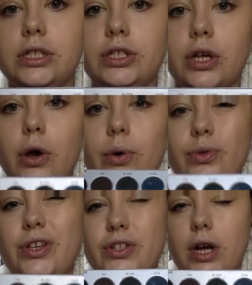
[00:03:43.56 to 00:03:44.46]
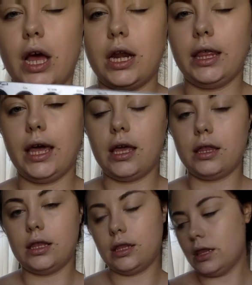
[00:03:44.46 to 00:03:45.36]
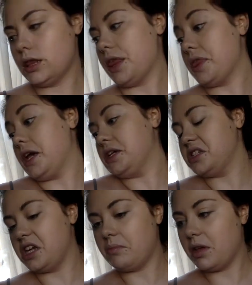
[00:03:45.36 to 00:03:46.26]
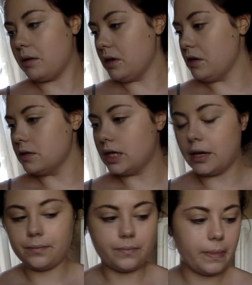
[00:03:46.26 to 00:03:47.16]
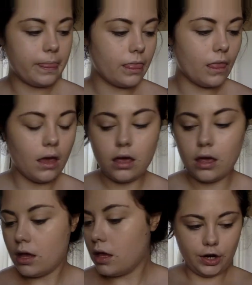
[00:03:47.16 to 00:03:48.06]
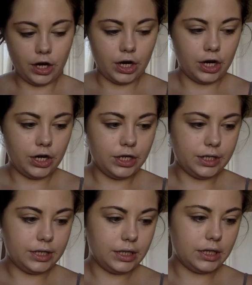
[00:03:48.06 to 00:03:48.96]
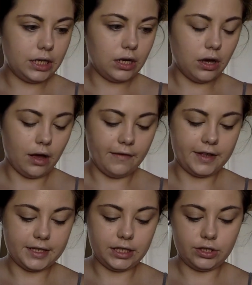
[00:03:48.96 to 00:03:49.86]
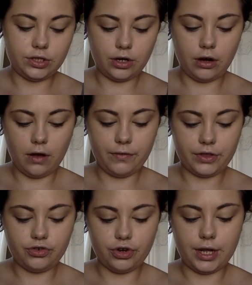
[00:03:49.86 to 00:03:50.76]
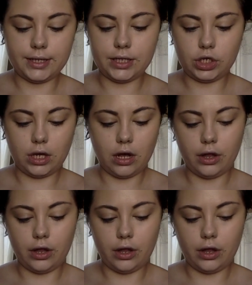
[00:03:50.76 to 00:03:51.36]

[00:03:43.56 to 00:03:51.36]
So these are kind of like the things that I'm going to be using. First, obviously start off with a transition